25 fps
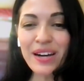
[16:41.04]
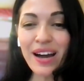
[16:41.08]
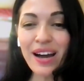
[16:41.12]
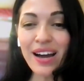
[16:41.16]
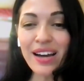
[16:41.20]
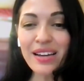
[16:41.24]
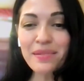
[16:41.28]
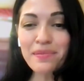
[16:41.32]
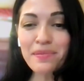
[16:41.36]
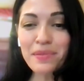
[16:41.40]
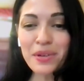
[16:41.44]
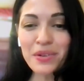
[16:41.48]
or
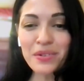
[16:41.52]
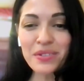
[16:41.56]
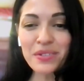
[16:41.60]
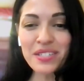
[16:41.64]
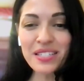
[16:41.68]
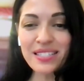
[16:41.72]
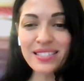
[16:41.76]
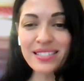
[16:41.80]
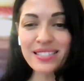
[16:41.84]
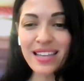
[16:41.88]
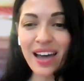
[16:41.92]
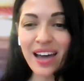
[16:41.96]

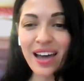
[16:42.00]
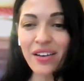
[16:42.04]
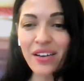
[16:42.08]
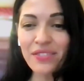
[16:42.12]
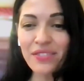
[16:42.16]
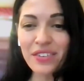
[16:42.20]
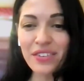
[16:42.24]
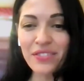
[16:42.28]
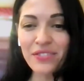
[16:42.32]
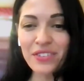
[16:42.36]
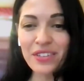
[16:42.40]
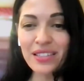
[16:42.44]
unmute
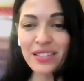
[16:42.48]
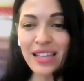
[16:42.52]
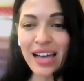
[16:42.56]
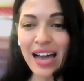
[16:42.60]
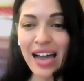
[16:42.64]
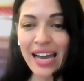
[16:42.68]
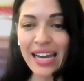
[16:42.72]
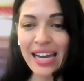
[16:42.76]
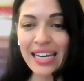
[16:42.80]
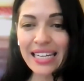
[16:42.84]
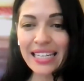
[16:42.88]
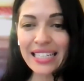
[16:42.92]
yourself if you
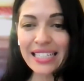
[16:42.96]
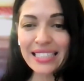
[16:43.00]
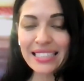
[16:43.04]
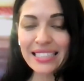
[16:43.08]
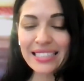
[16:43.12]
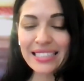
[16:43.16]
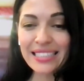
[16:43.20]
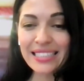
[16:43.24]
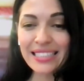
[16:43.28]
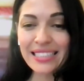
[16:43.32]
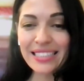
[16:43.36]
like.